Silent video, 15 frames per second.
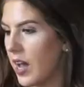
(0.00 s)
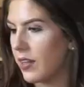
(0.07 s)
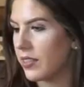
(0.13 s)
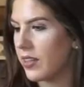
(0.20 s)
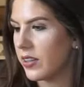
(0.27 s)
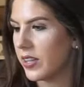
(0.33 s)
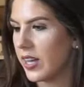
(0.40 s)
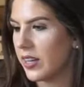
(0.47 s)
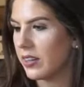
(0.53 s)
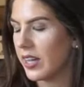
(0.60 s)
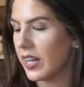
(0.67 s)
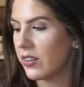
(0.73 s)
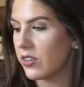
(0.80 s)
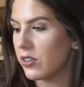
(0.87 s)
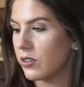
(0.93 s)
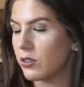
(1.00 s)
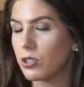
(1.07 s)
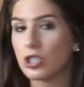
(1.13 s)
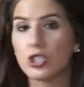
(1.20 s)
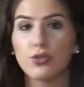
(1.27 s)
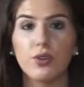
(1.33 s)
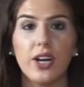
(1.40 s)
The like little
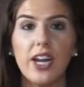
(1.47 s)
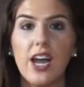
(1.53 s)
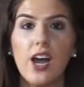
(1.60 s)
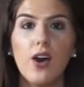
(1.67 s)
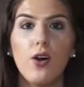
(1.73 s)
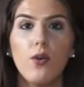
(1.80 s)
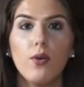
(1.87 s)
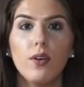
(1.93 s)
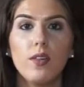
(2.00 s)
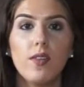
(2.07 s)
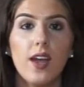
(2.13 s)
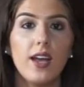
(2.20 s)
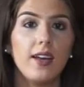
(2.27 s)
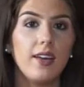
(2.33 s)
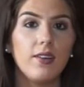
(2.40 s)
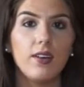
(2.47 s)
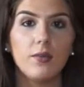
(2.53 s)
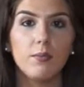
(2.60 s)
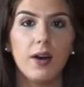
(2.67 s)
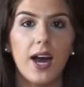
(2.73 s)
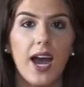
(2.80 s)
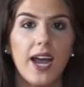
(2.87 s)
trio thing you
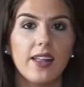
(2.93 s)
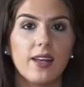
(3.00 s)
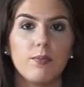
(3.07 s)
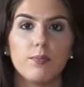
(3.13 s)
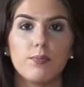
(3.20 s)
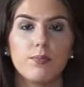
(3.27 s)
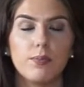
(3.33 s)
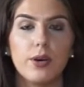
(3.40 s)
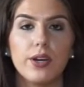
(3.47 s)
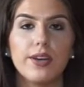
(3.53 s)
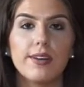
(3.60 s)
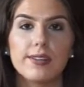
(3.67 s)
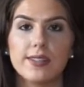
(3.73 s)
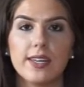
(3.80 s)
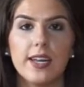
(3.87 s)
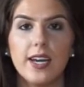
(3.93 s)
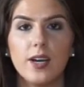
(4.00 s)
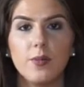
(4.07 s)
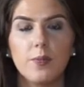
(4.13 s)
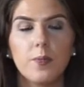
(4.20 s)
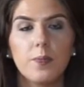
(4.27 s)
can buy and then put yours in it.